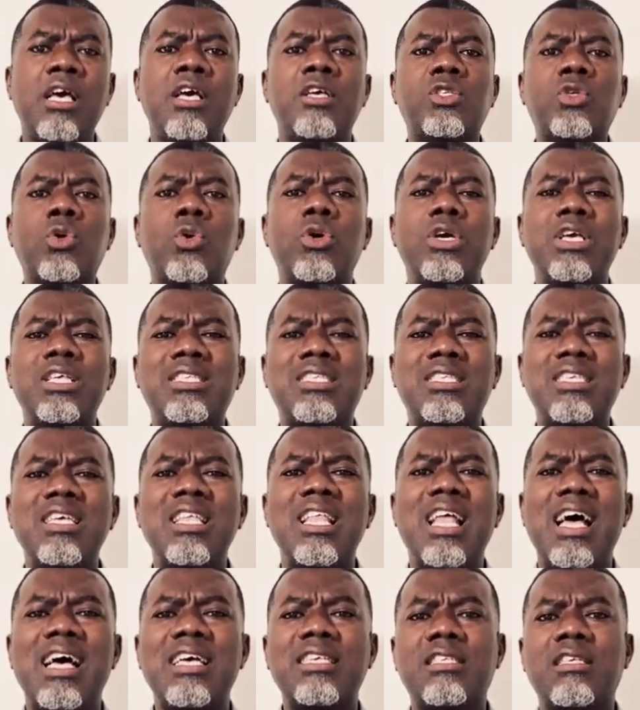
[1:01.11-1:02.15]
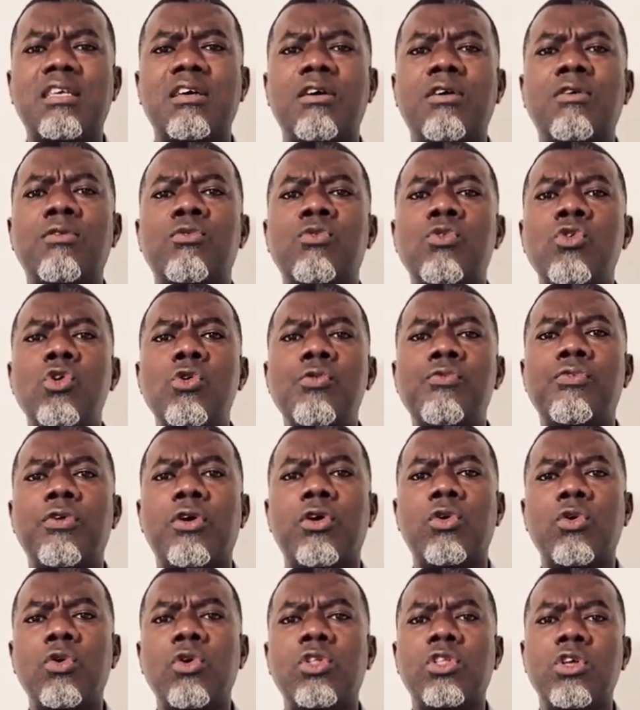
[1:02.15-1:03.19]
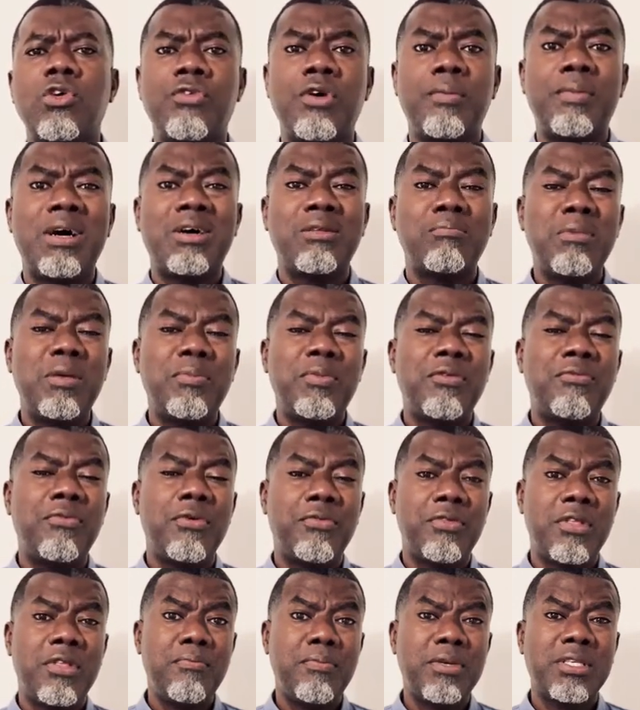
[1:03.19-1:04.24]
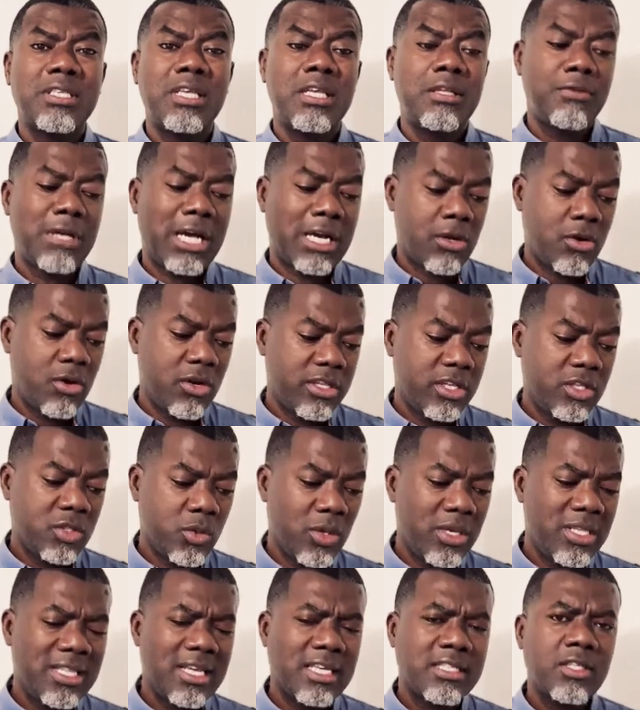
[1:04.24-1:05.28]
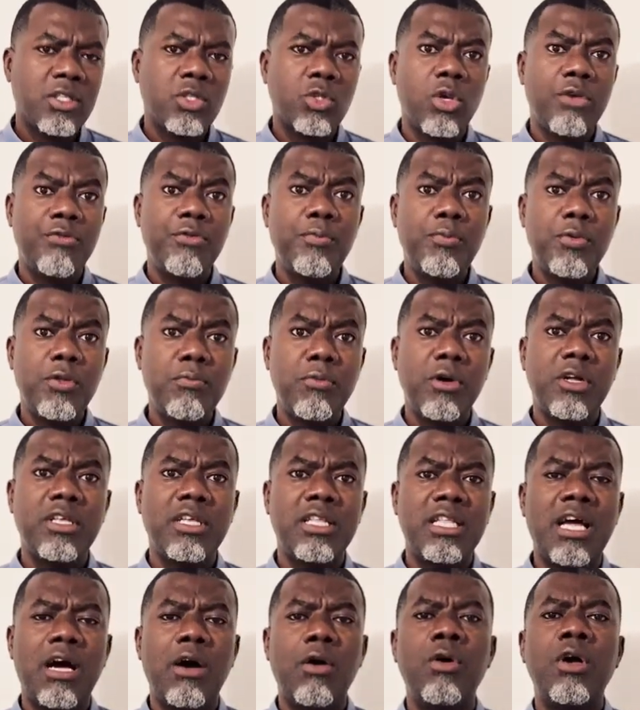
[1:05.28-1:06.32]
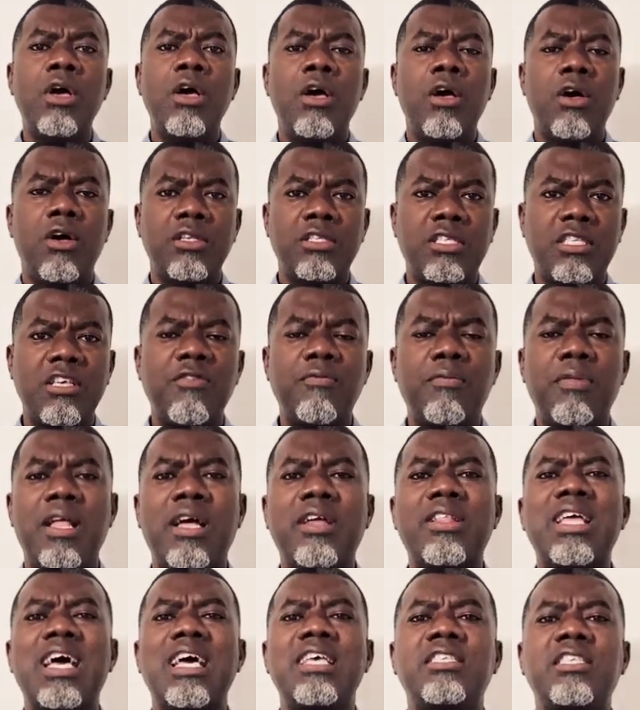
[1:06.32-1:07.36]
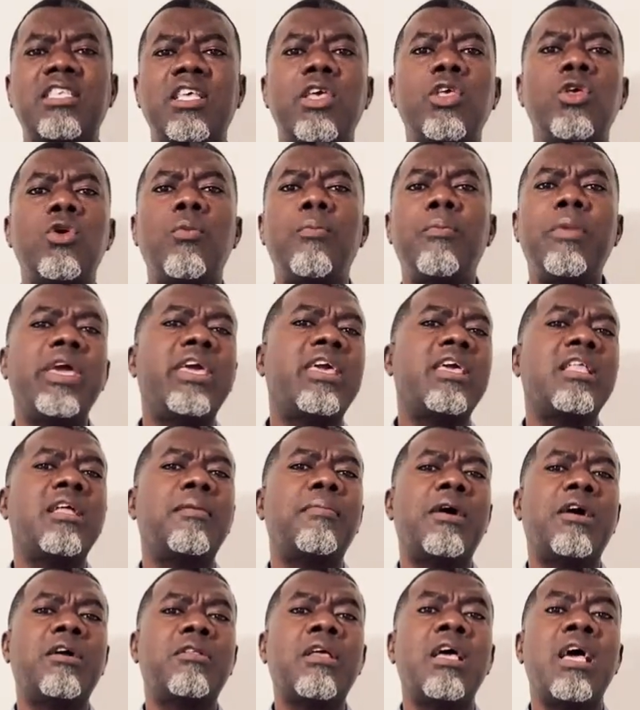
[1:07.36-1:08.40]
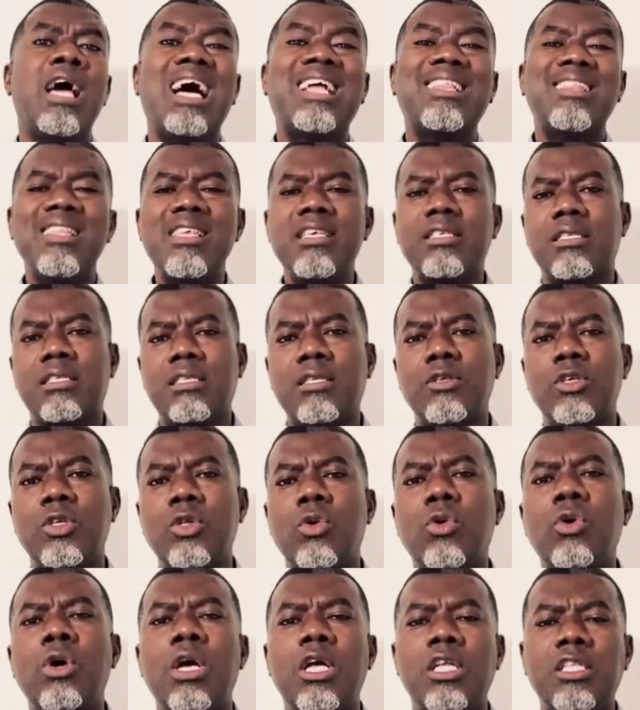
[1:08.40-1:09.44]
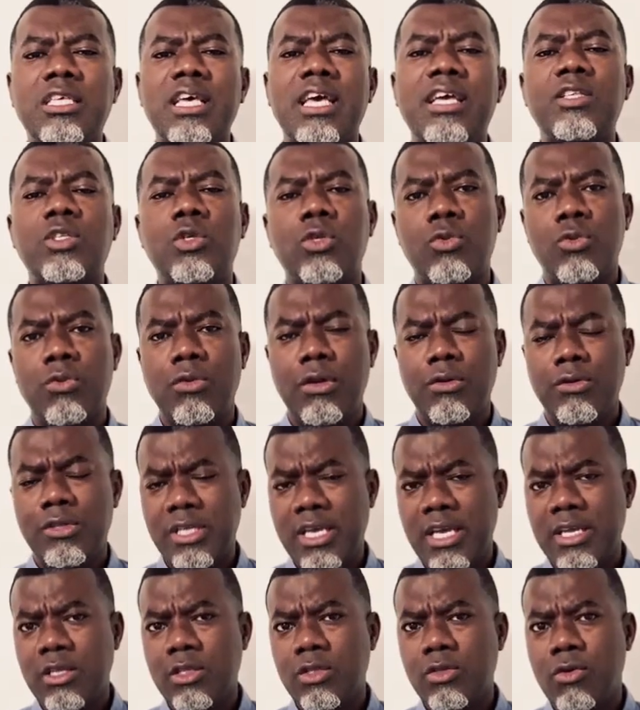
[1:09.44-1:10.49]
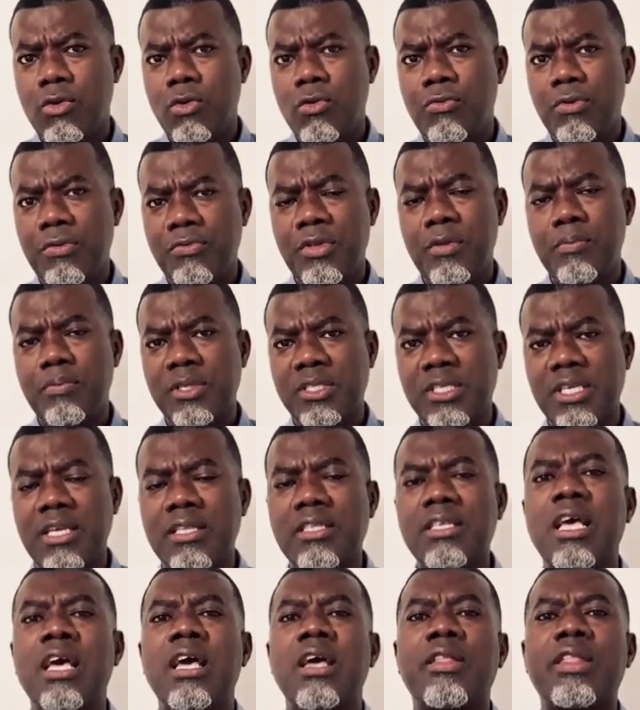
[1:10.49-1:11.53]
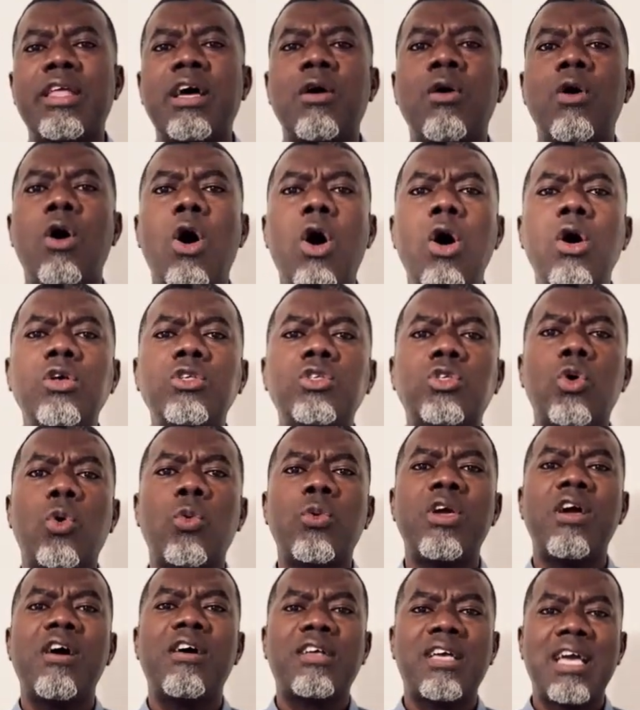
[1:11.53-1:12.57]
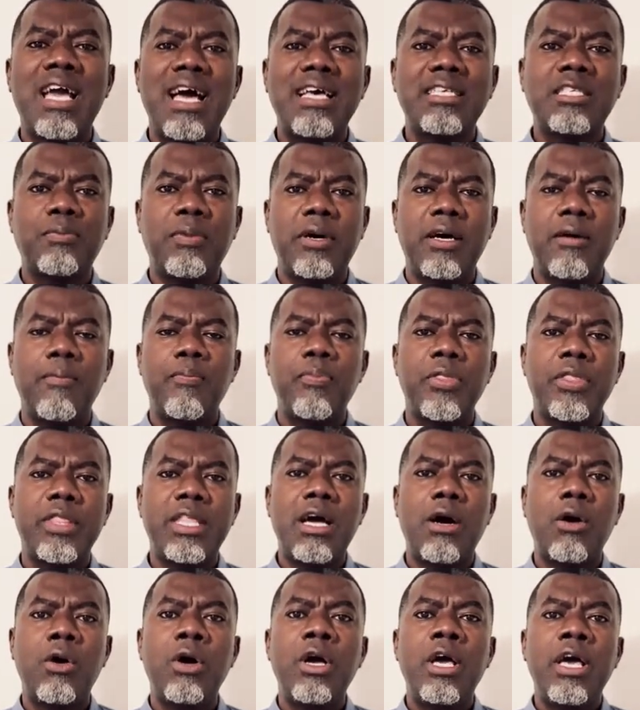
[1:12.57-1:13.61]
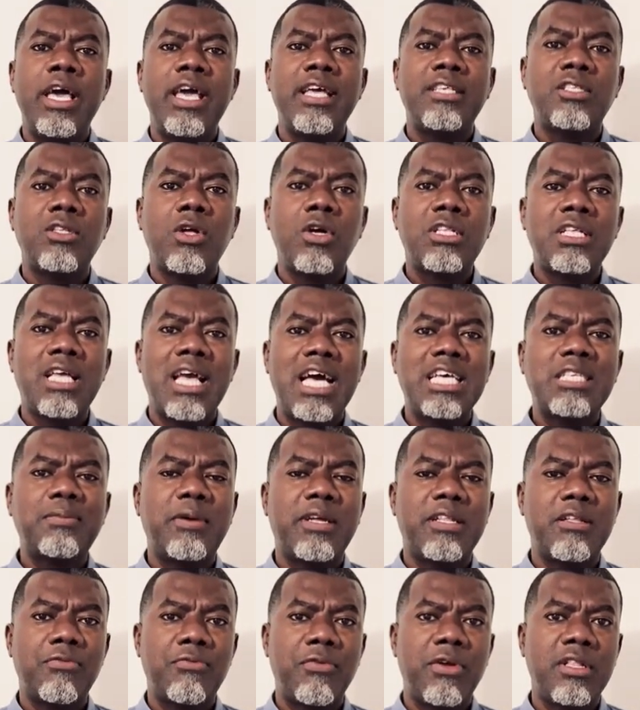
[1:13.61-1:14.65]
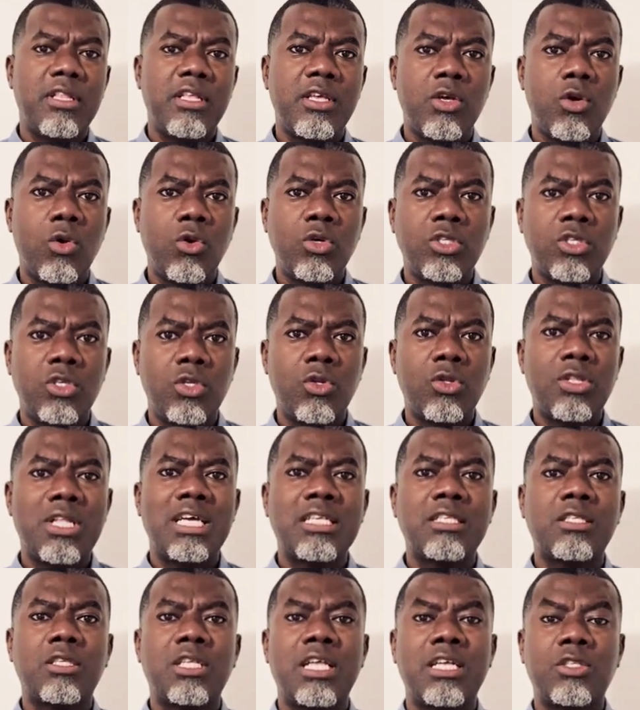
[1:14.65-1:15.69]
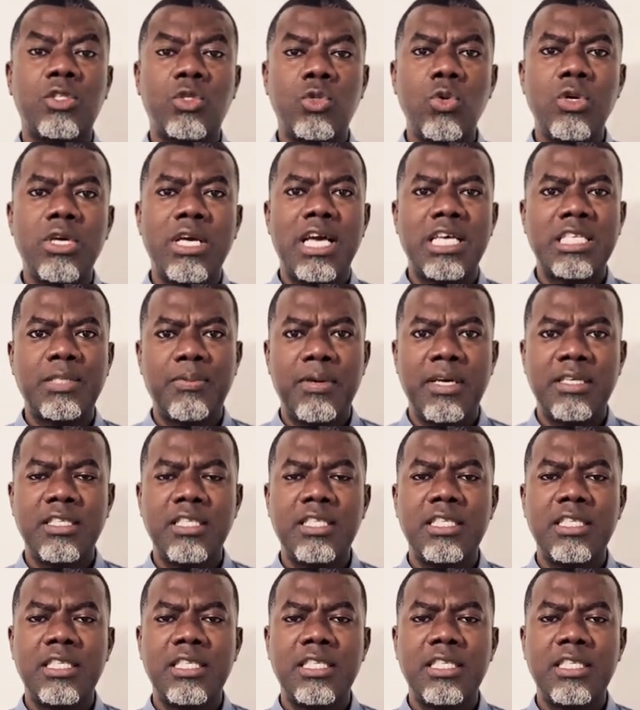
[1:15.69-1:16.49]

So it still has a room for growth of about maybe 15% according to indexing. So if you put money now on Safeplan, I see you making about at least 10 to 15%. Now also we have Casper. Now it's not Casper the friendly ghost. There are two Caspers.